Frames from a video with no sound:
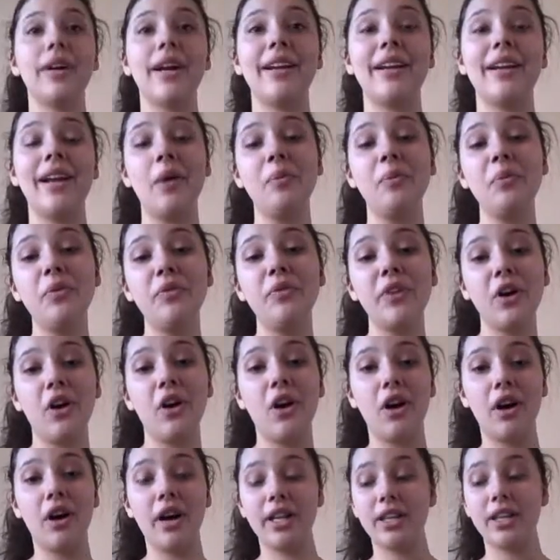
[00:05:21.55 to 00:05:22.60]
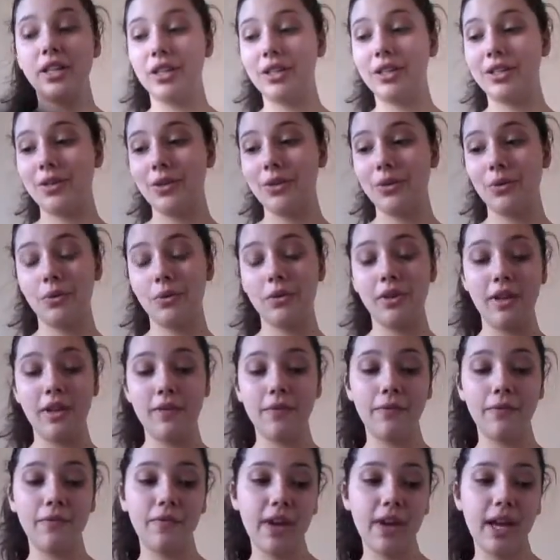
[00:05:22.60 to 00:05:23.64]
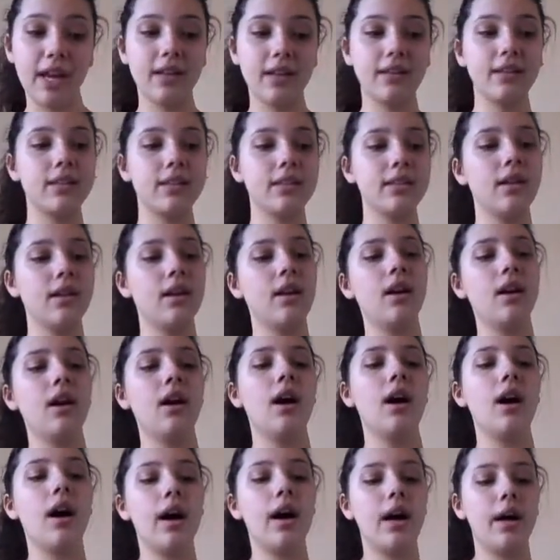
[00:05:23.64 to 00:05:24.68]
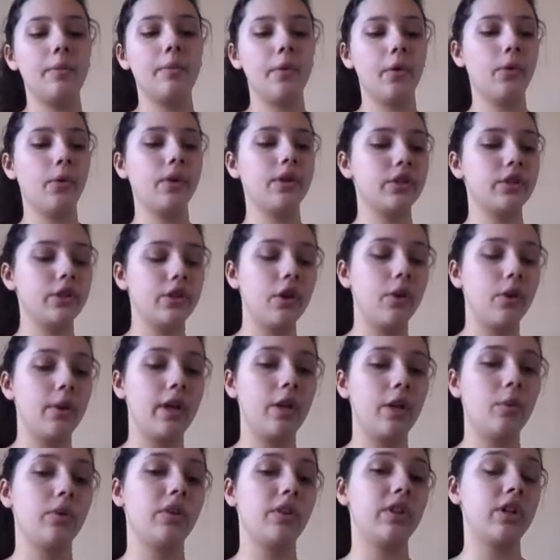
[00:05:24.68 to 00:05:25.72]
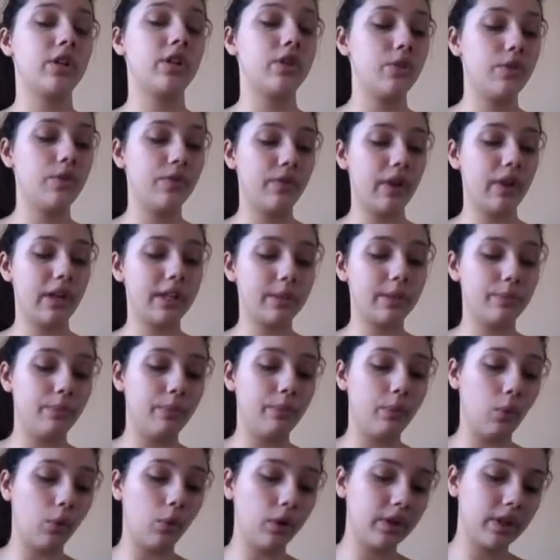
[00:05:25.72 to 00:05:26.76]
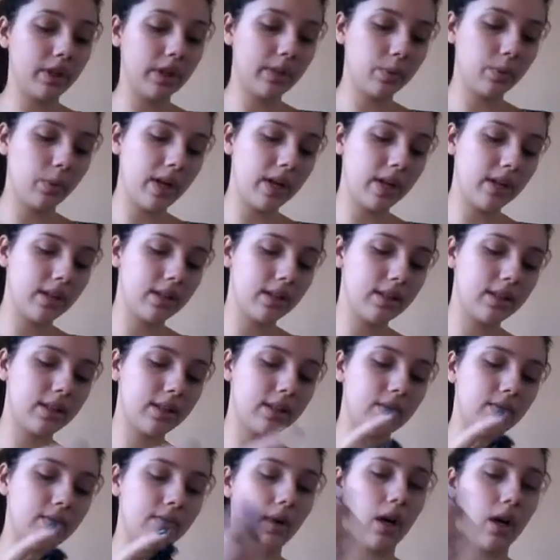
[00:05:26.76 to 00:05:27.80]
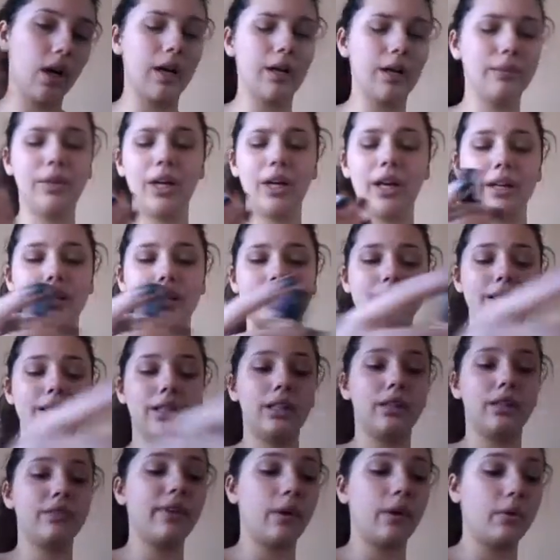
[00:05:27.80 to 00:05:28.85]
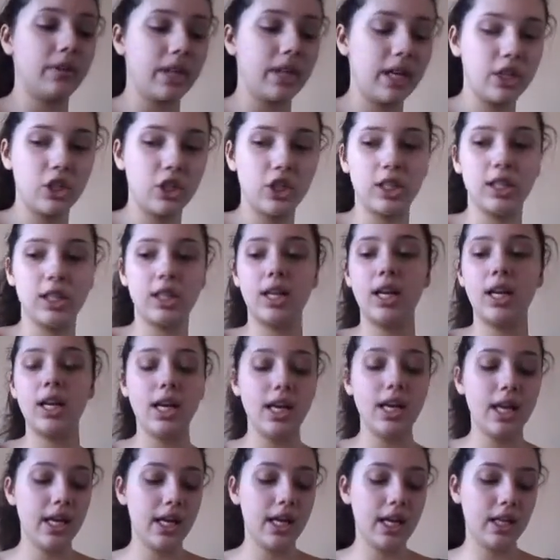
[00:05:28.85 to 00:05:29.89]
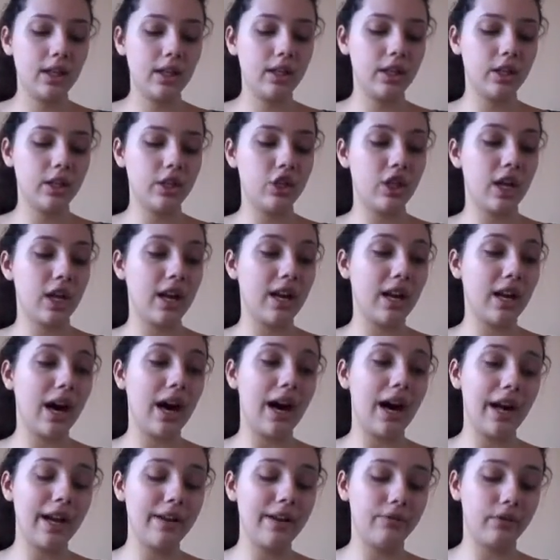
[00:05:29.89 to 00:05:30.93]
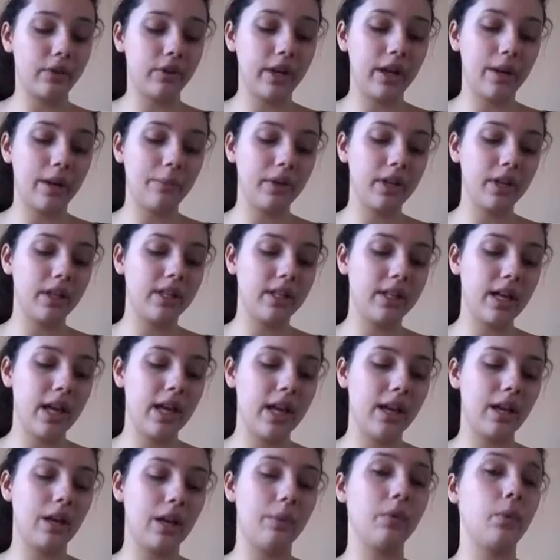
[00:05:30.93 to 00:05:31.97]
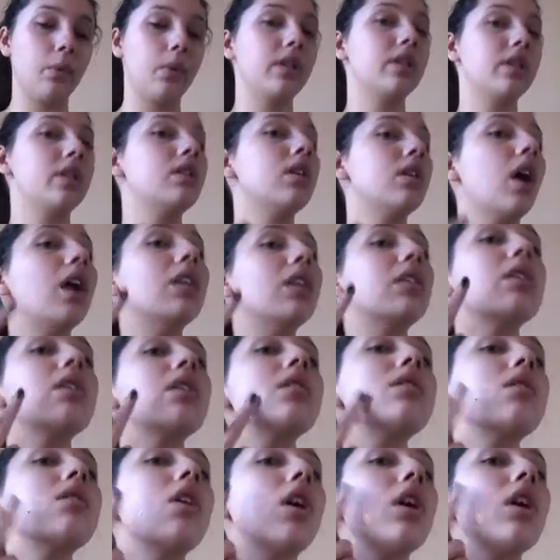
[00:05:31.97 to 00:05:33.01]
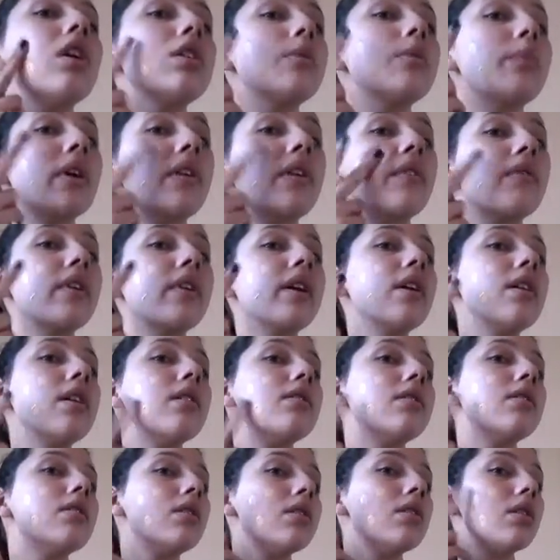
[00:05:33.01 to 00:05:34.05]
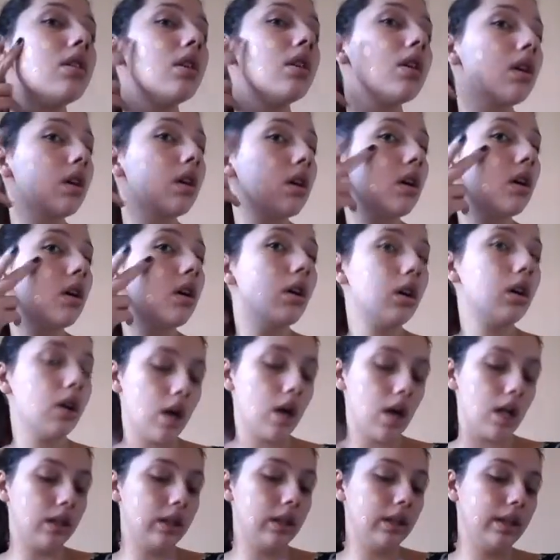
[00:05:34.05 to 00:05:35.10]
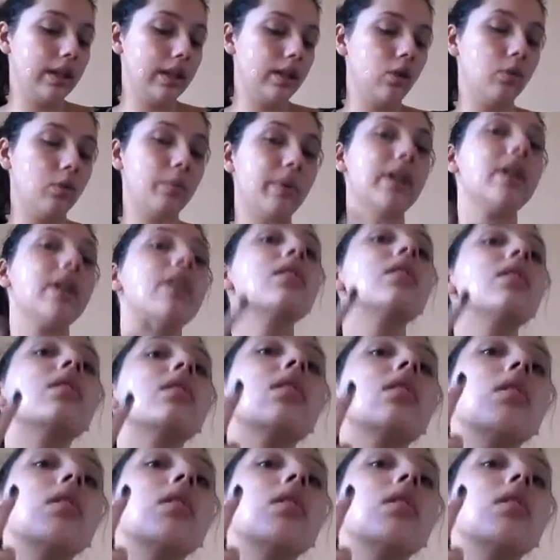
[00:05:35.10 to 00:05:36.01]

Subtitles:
right, now moving on to the face. I'm going to go in with the Too Faced Born This Way foundation in the shade Ivory. I'm gonna take and I'm going to dot this onto my face a little bit